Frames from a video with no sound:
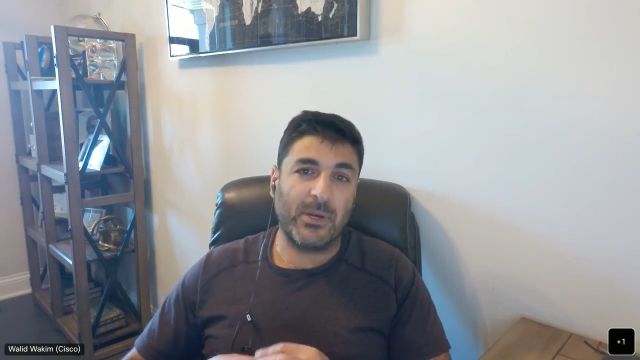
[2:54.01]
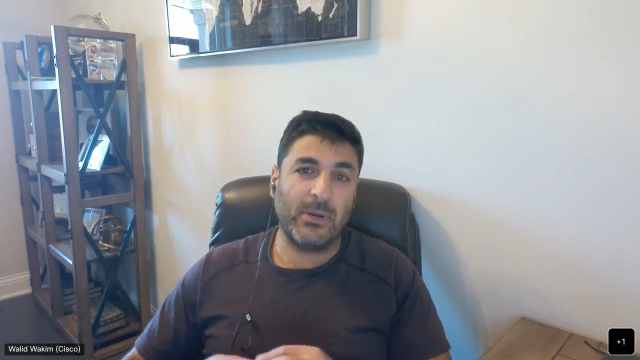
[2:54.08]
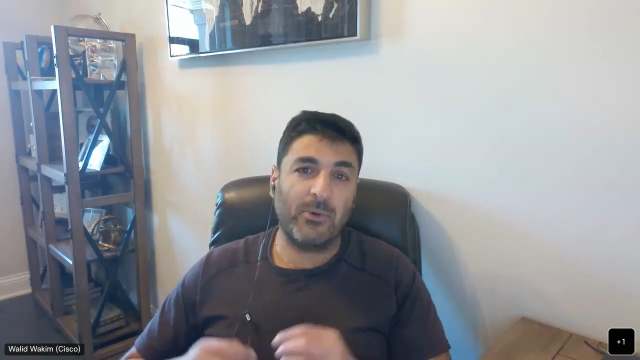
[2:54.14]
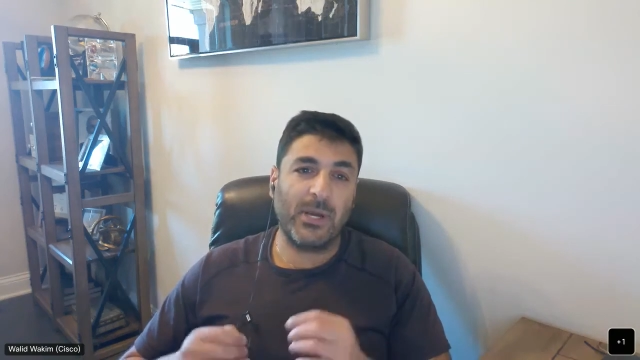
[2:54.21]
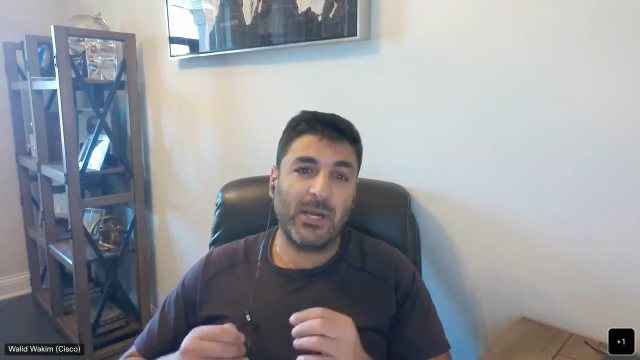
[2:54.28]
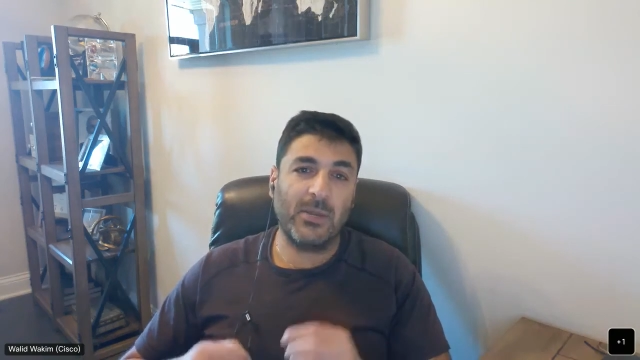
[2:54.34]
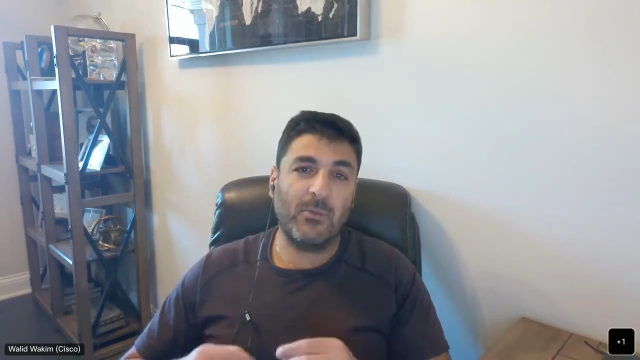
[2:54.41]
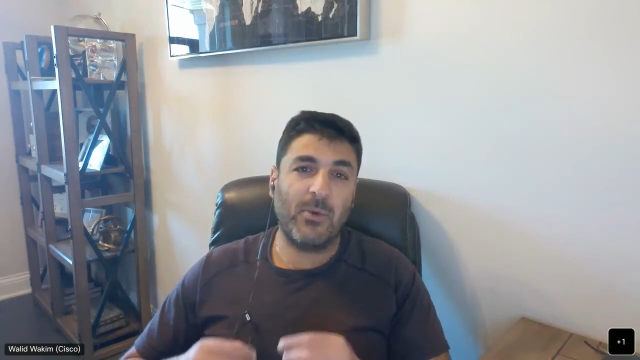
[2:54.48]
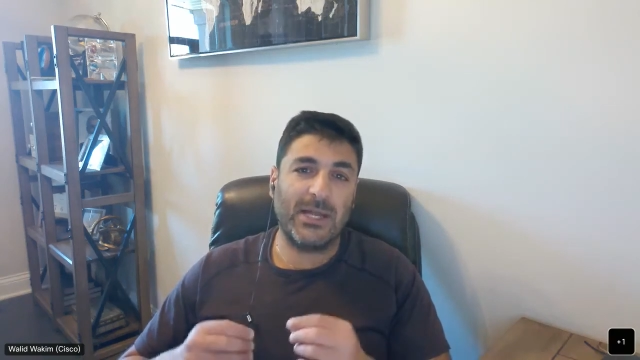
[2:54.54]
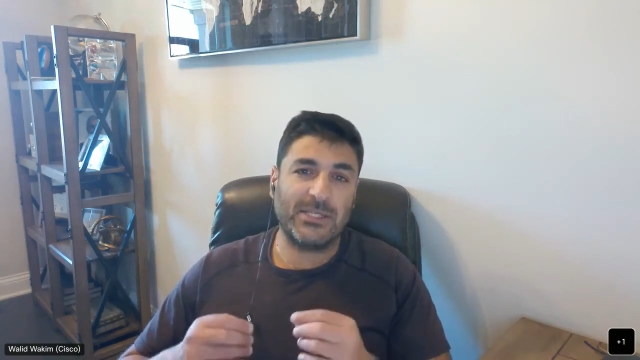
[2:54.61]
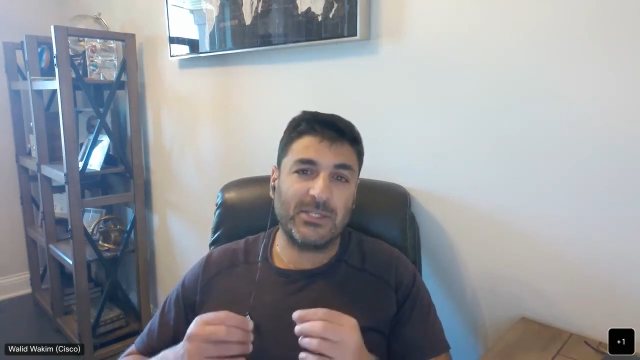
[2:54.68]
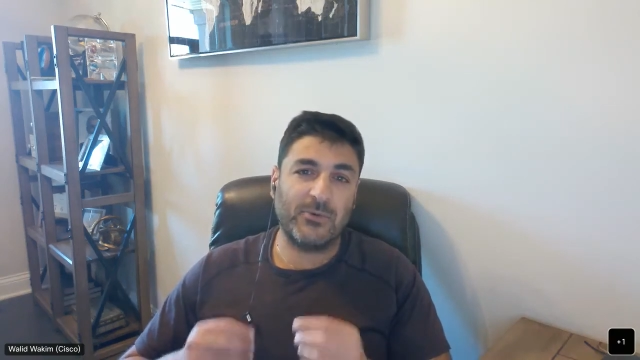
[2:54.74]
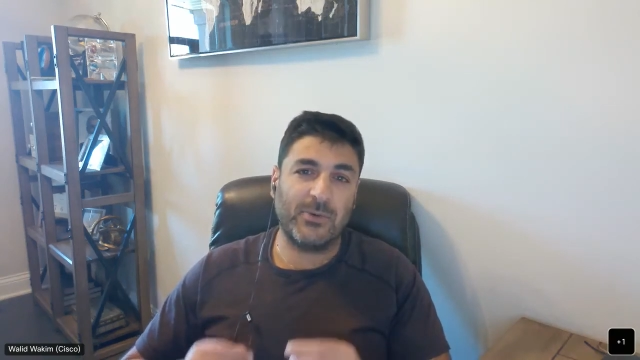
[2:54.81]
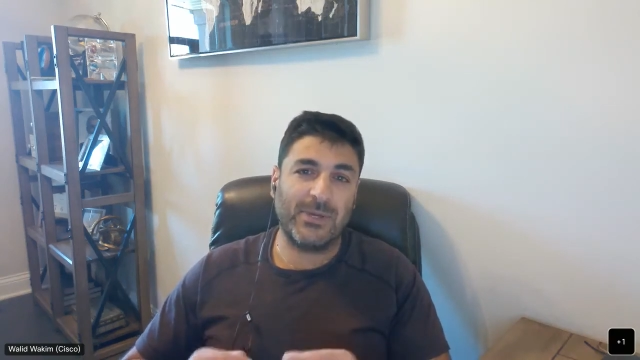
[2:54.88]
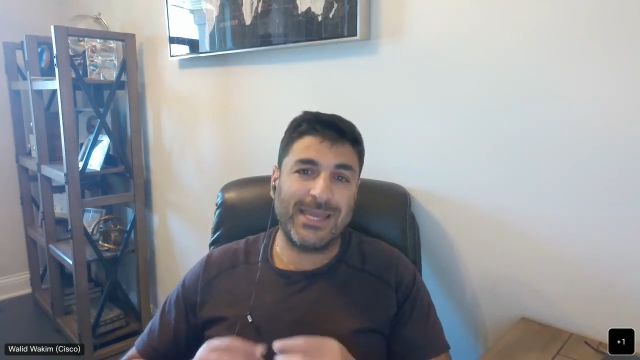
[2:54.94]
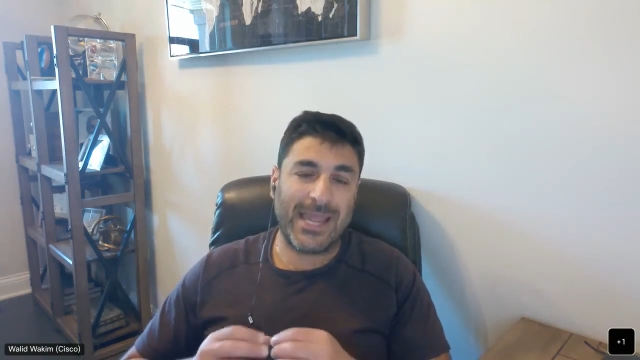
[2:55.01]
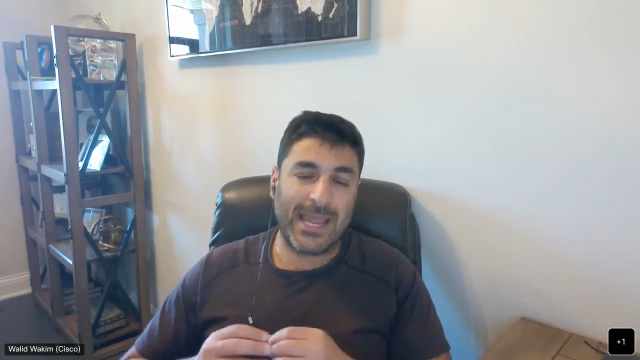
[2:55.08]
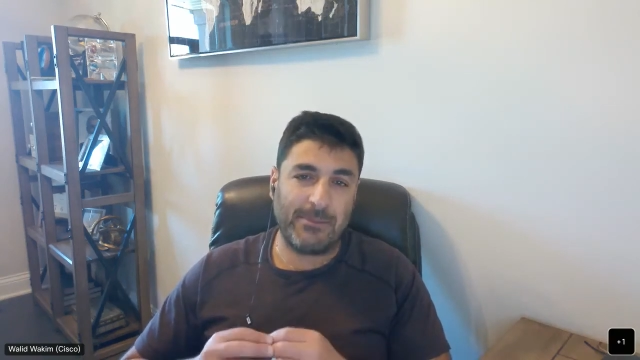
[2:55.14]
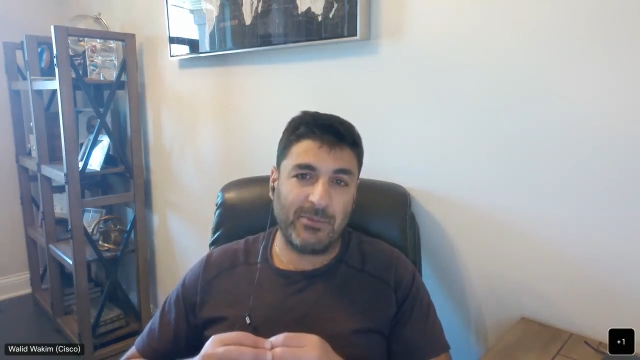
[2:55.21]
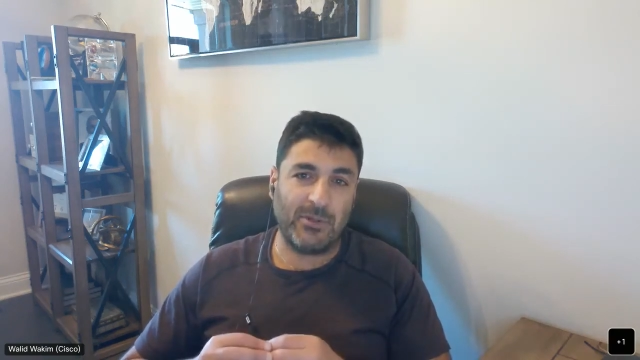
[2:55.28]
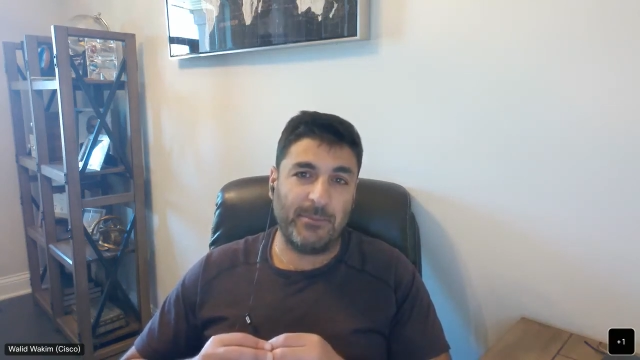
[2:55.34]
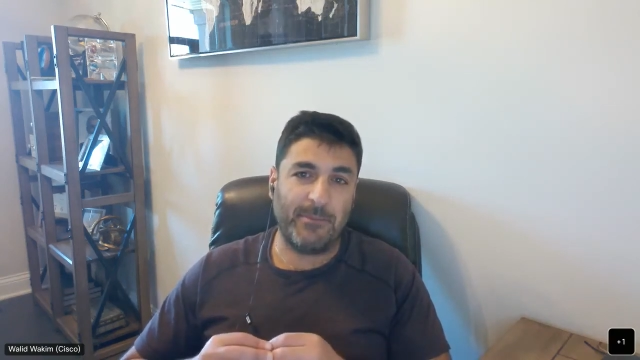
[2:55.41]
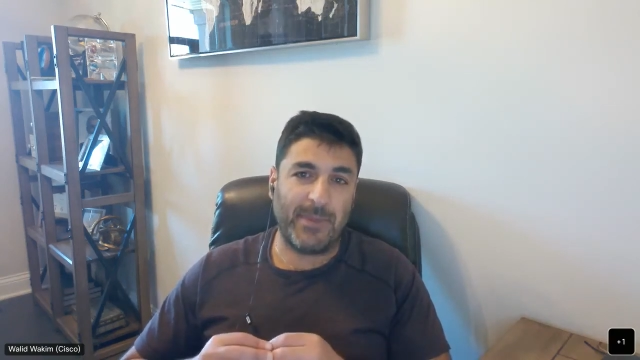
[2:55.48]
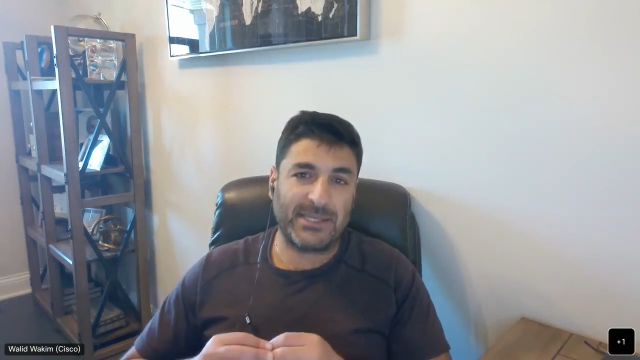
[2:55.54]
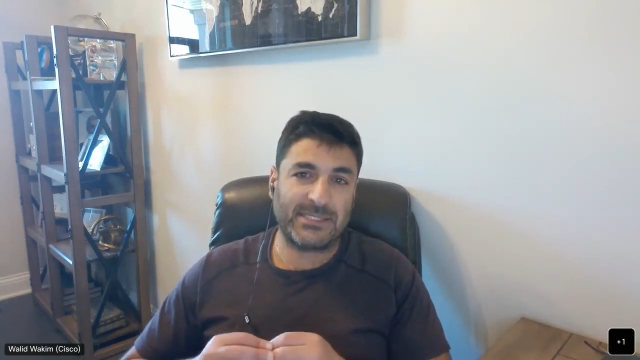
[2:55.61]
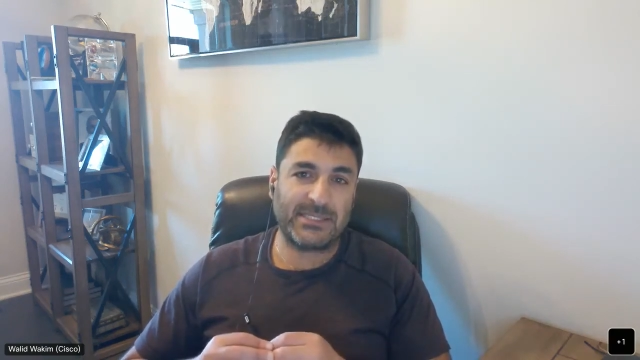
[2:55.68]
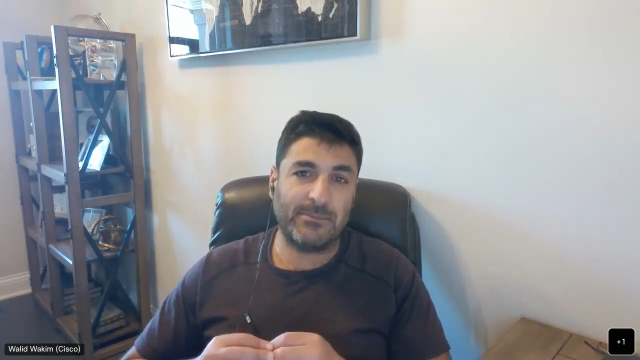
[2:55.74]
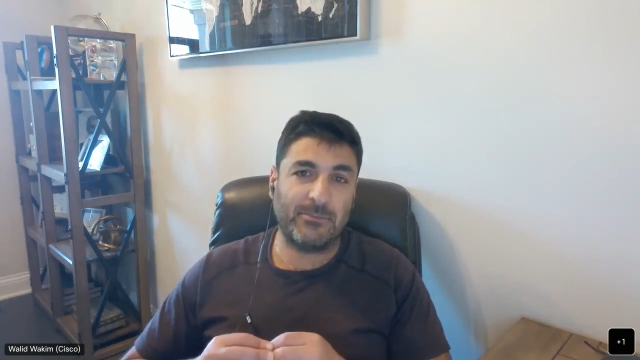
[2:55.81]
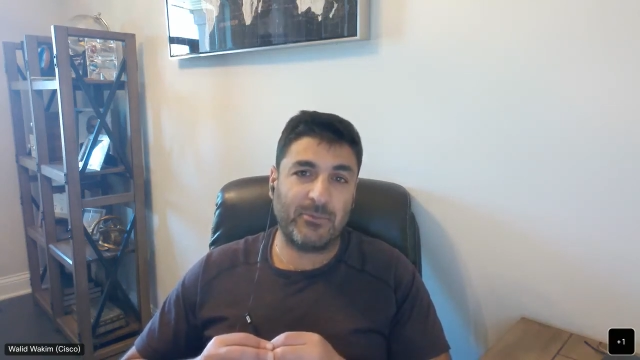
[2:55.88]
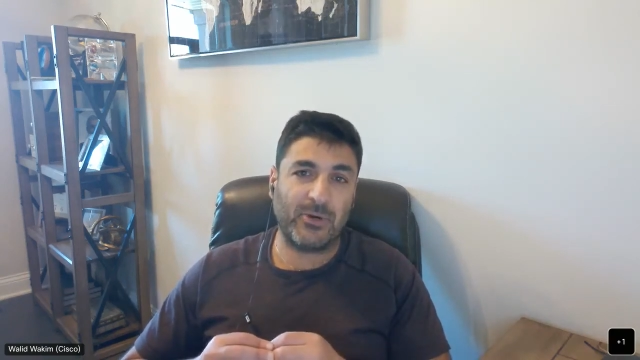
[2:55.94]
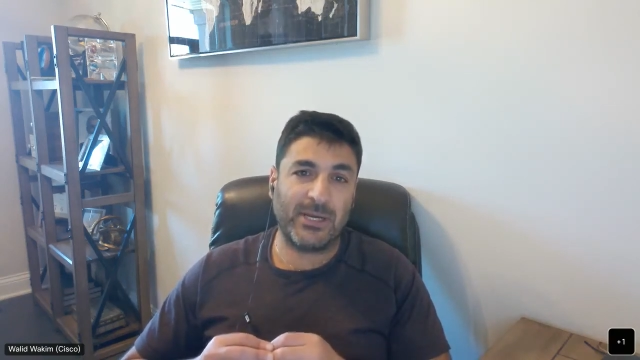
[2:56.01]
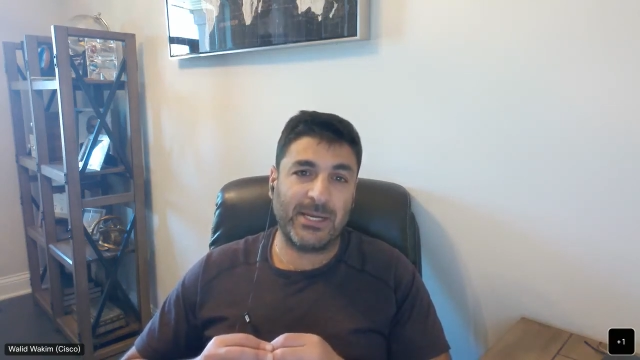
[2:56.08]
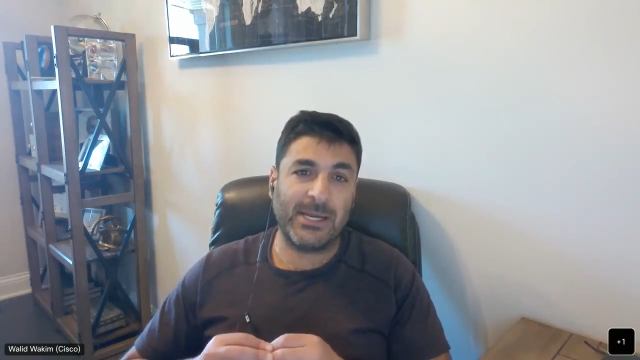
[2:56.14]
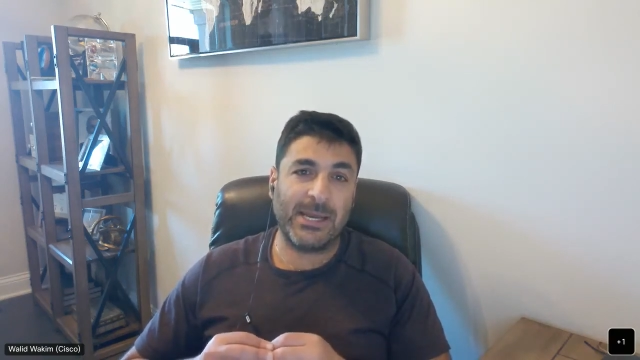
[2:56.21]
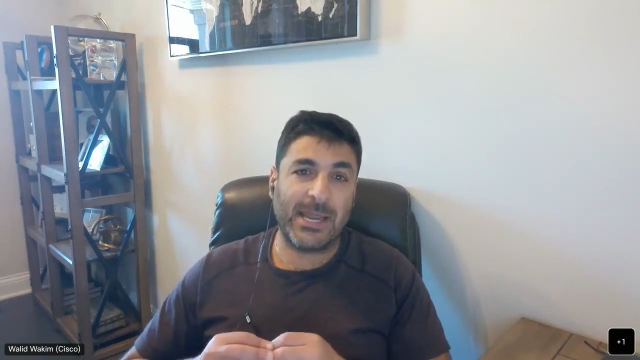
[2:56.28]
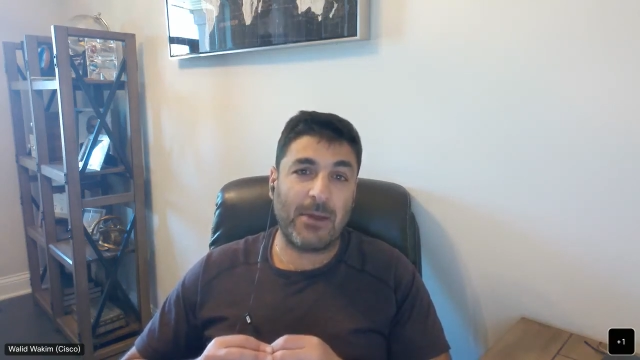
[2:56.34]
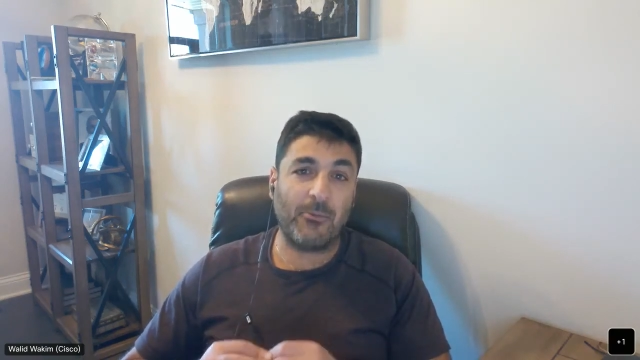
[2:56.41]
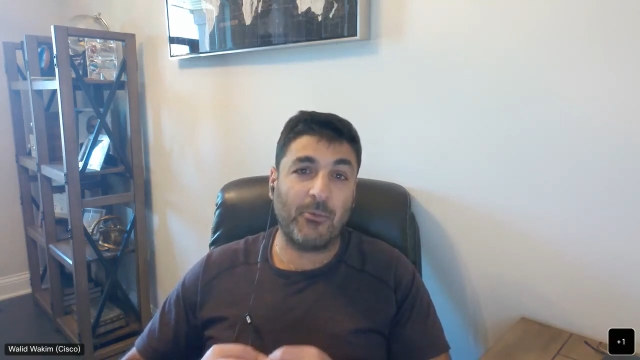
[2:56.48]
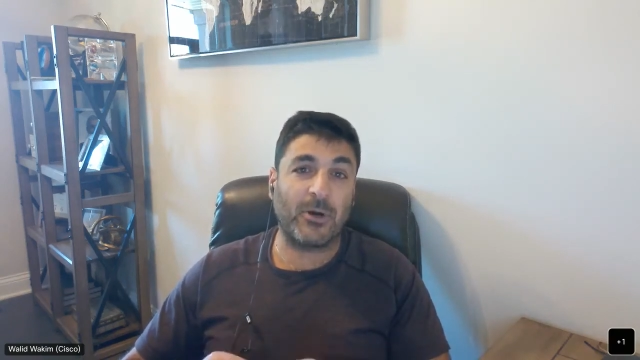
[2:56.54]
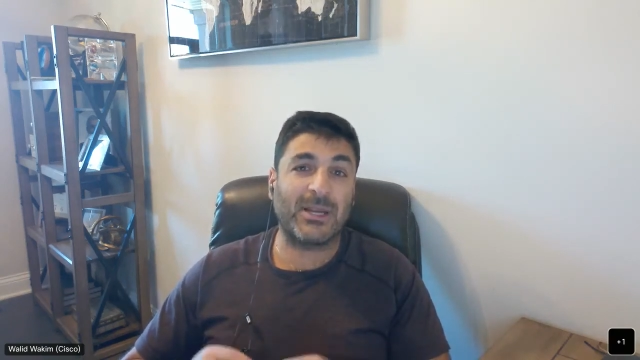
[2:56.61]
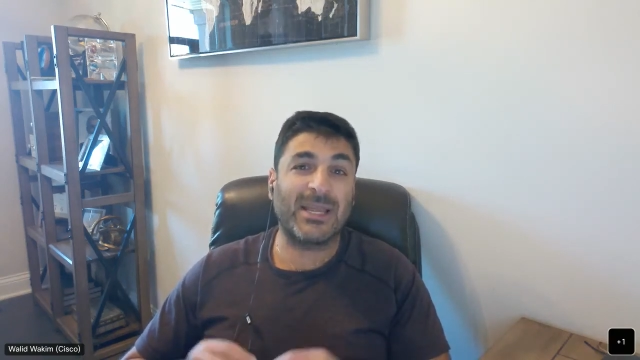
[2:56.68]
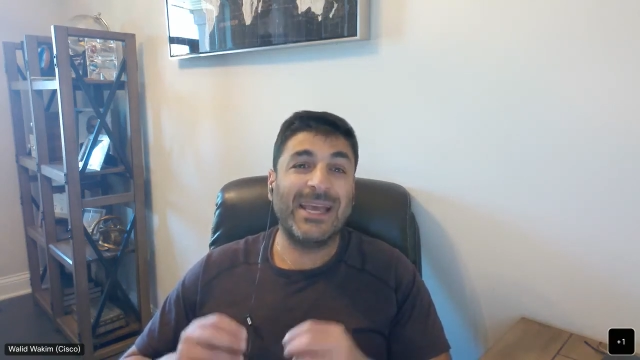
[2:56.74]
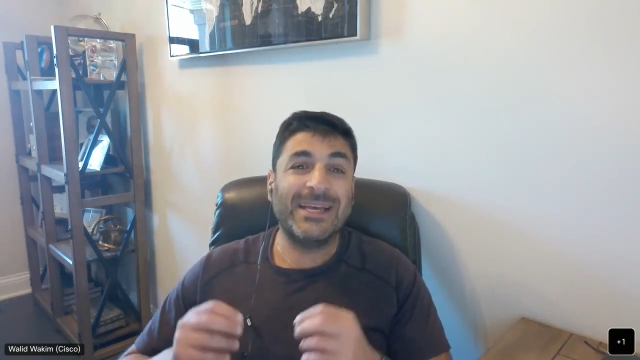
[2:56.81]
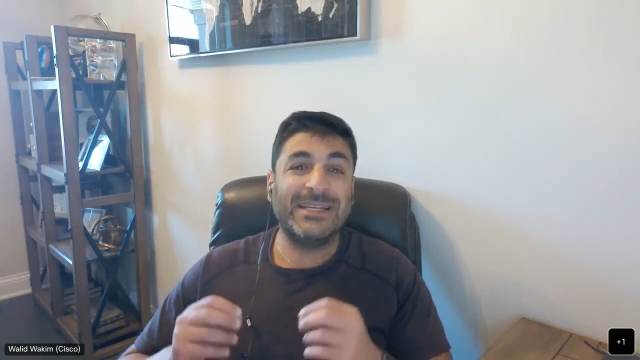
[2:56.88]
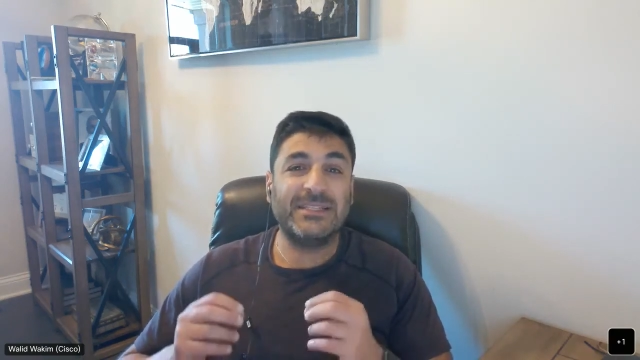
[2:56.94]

We really want to enable a best-in-breed network